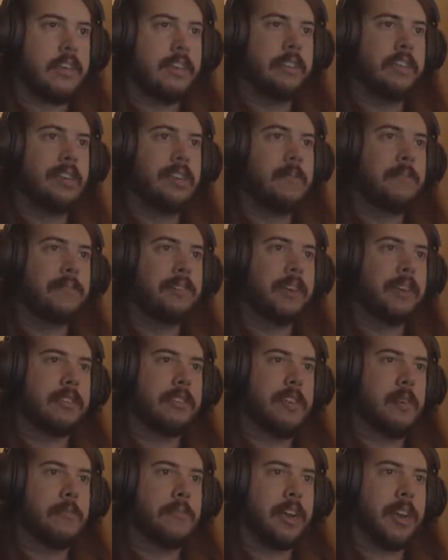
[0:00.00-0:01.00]
it seems like
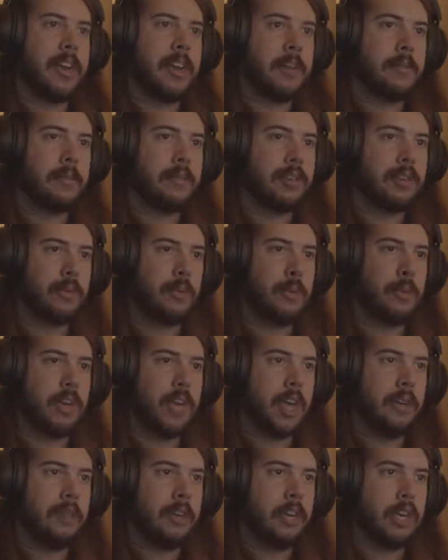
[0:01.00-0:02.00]
sometimes
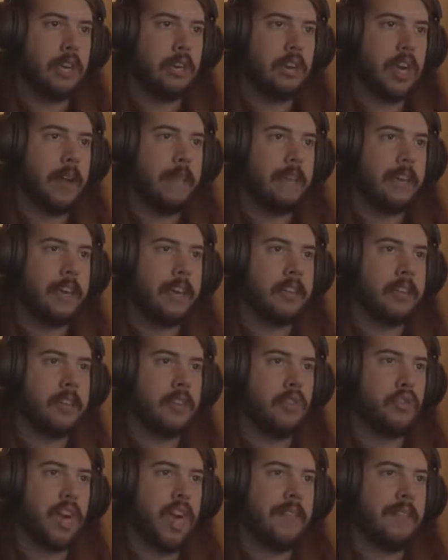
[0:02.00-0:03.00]
whenever you're driving against
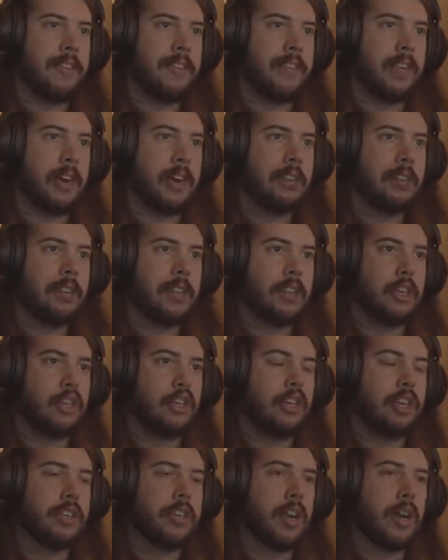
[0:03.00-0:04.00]
the drive retarders that they're
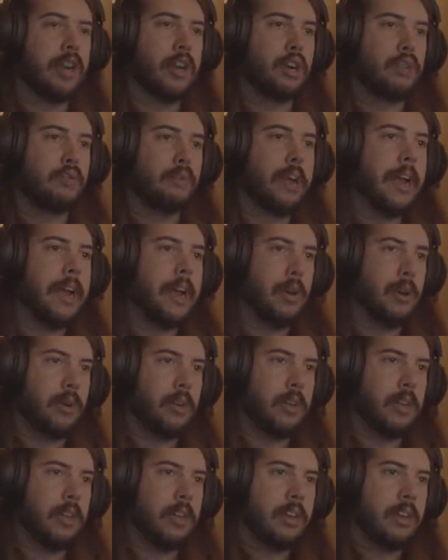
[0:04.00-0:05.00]
just on a rail,
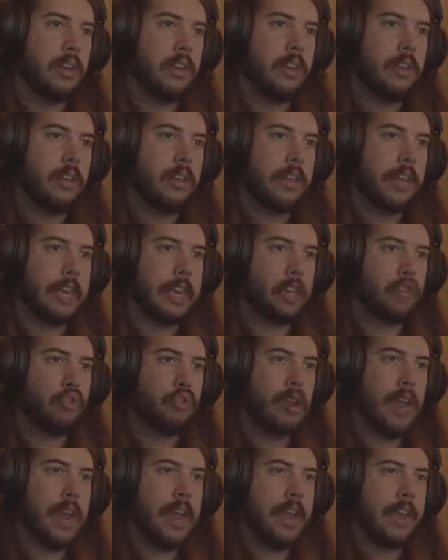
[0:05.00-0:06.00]
like a
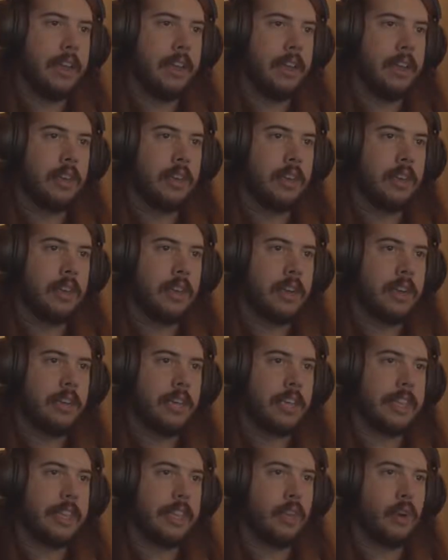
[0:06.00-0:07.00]
train,
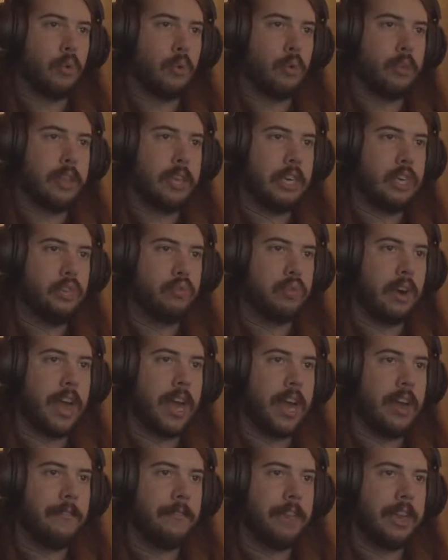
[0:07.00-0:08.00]
that they don't really
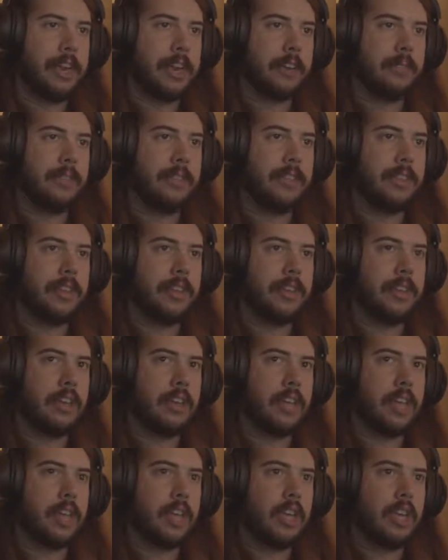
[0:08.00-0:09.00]
drive like,
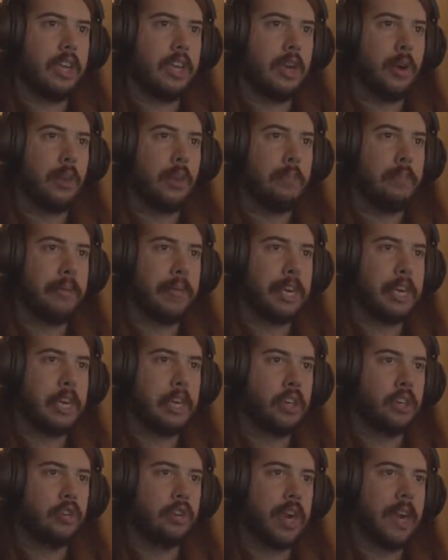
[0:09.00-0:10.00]
you know, the
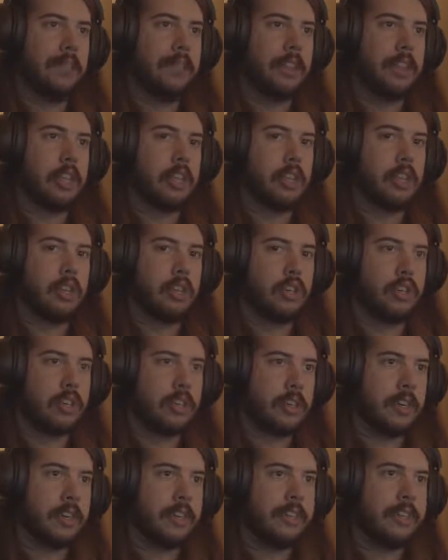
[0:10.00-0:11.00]
players drive it, that they're
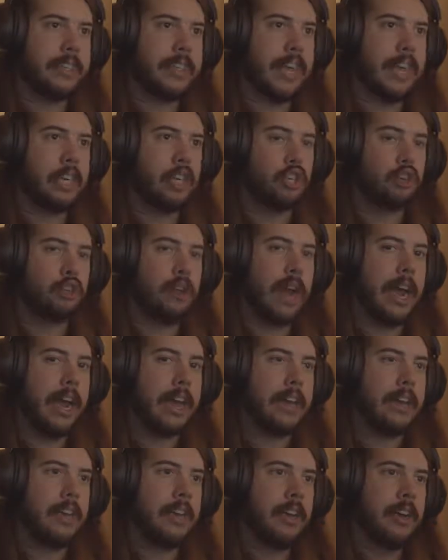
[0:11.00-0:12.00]
just on a set track
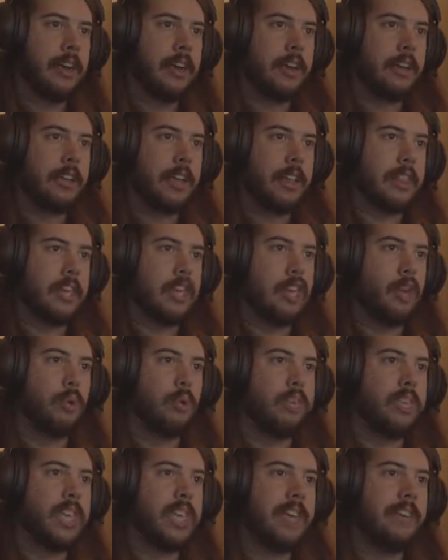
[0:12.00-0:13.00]
that they don't
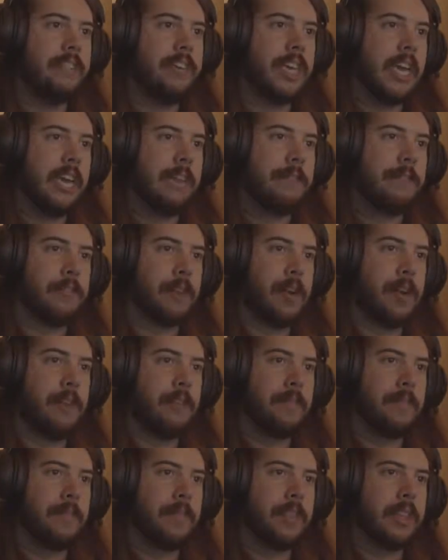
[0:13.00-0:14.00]
deviate from.
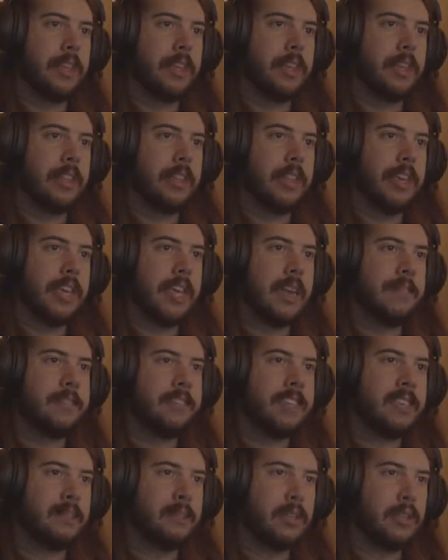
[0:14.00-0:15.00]
They never
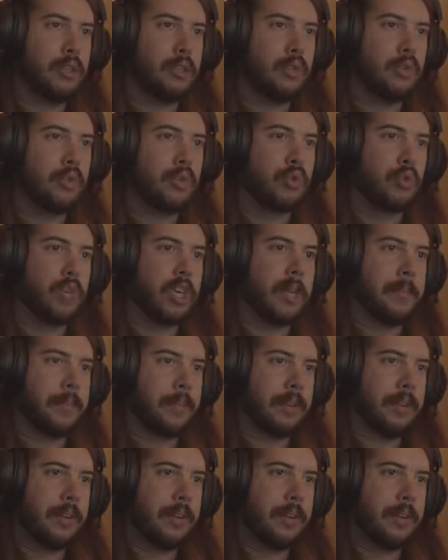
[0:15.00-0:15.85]
seem to lose grip.